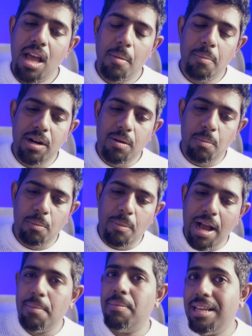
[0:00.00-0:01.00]
But
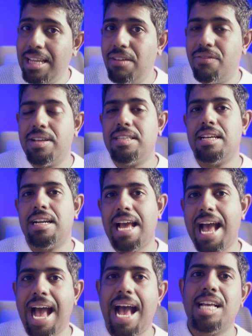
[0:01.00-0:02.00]
my belief is that
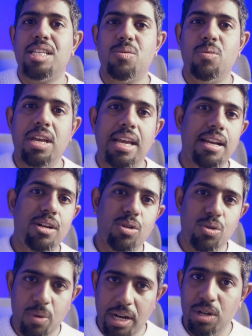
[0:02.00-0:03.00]
as we get into
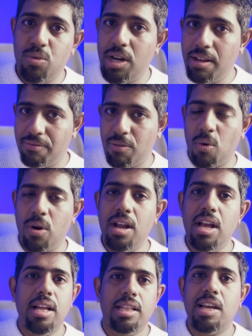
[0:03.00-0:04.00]
2024,
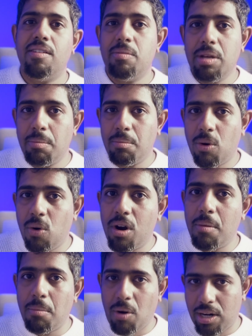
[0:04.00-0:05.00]
there will be more
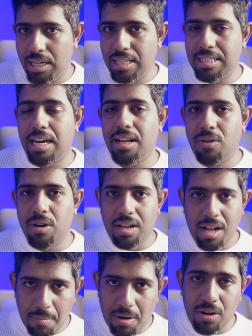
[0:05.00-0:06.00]
models that are going to
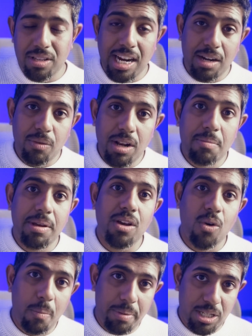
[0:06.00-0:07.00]
come out that will be
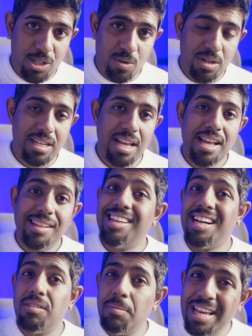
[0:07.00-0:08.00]
open source, that
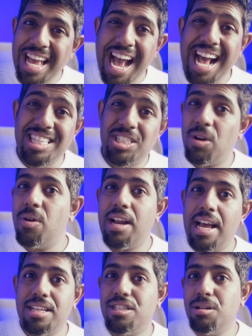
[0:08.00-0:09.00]
will be as good
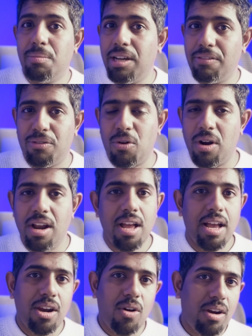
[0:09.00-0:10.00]
as GPT-4.
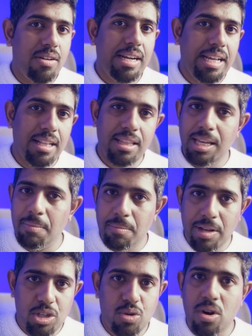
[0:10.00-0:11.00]
And already the
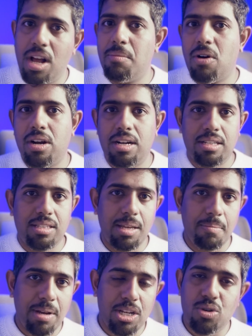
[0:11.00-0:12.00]
Mistral models, the
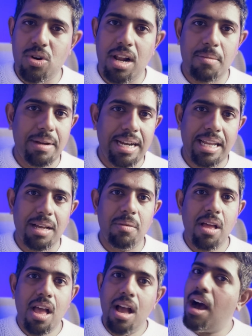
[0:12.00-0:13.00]
Mixtral medium
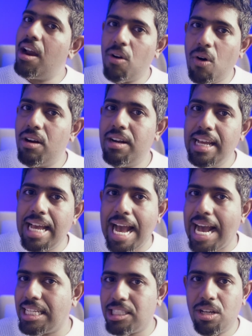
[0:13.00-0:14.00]
are already
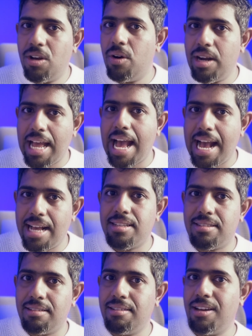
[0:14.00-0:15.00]
as good
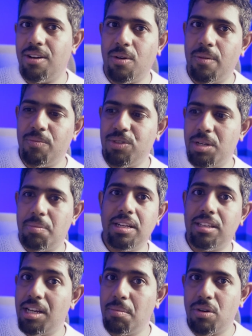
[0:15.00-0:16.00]
as, you know,
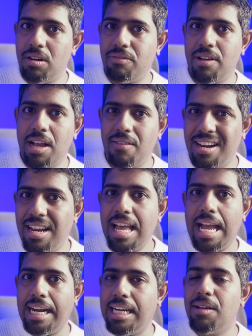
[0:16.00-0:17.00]
GPT 3.5 and
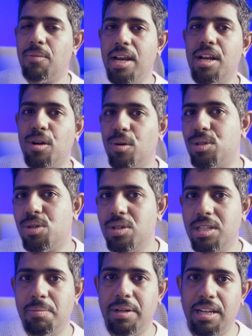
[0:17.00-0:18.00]
hitting very close to
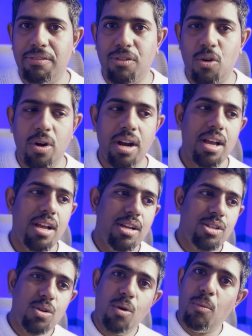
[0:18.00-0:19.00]
GPT 4.
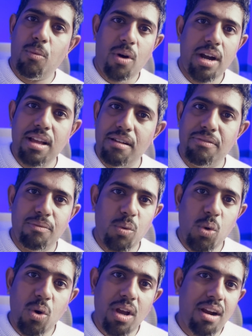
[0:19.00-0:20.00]
So, what if
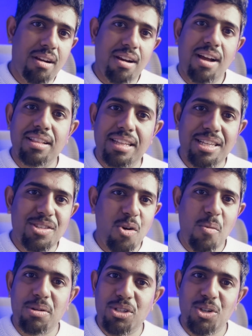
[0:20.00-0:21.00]
you can run these
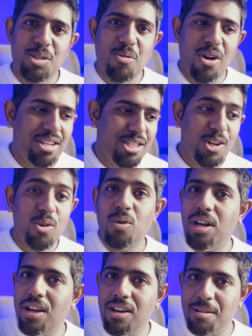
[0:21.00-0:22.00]
open source models
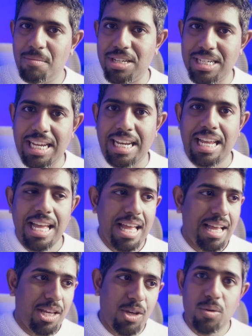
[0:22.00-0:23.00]
locally on your machine
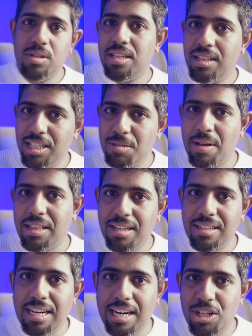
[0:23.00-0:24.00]
using this method
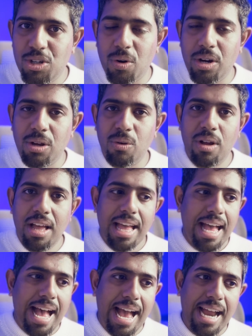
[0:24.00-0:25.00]
that I showed you
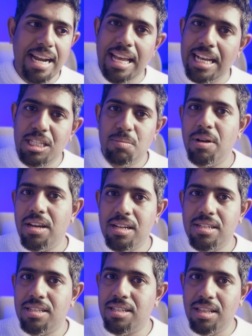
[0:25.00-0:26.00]
and
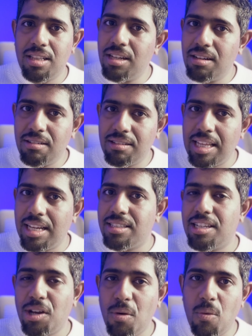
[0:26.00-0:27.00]
experience the things
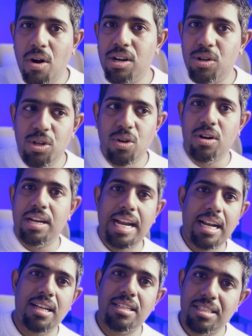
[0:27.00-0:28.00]
that you want Your
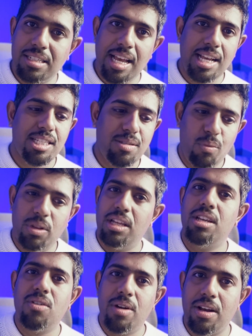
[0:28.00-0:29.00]
data stays within
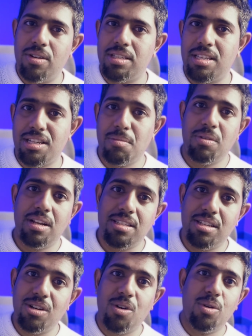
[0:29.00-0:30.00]
your ecosystem,
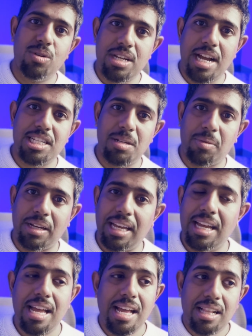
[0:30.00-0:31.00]
doesn't go to ChatGPT.
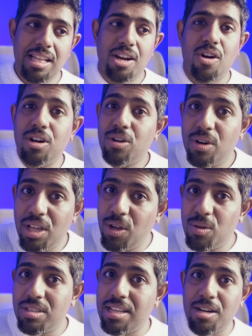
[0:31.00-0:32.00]
They're not going to
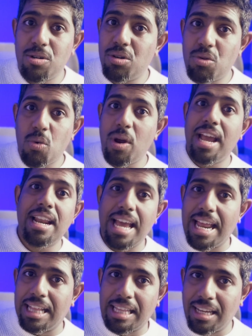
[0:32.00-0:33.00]
use that to train
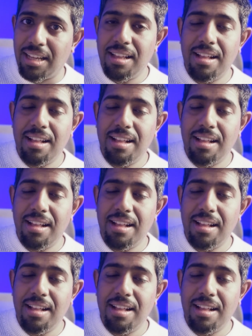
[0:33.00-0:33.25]
anything.